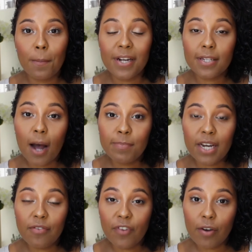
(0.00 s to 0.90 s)
my top
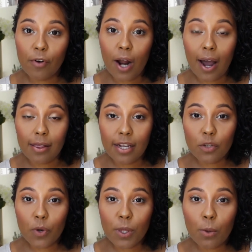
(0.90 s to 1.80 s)
10 favorite
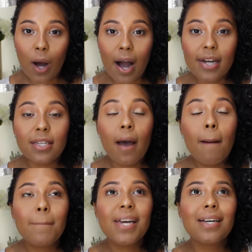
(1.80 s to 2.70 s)
highlights with you guys
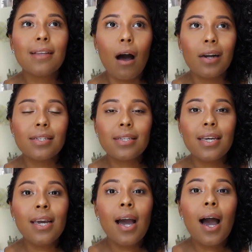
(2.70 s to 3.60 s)
because
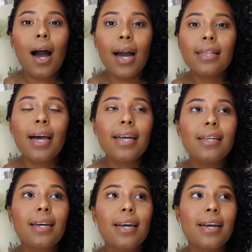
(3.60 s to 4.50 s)
honestly,
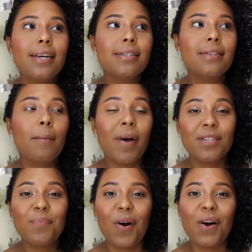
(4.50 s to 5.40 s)
highlight is the
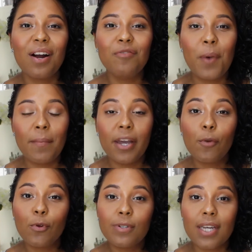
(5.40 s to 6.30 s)
best part of my
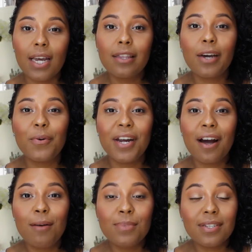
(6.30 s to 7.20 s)
makeup routine. Like when it
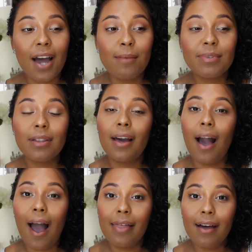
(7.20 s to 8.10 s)
comes time to like
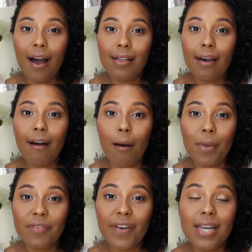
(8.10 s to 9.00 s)
add the highlight on
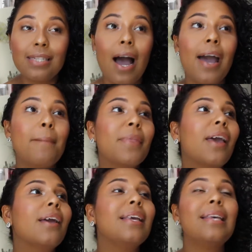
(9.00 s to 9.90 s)
my face, I am
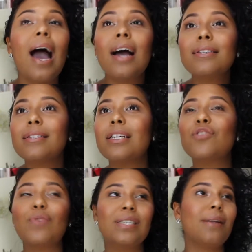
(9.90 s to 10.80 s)
like, yes,
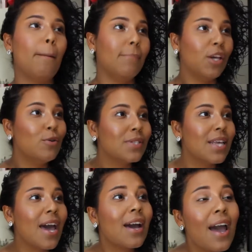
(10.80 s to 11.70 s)
let's raise the
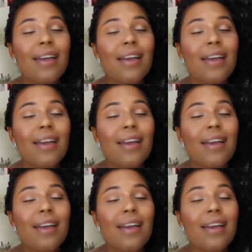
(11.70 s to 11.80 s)
music.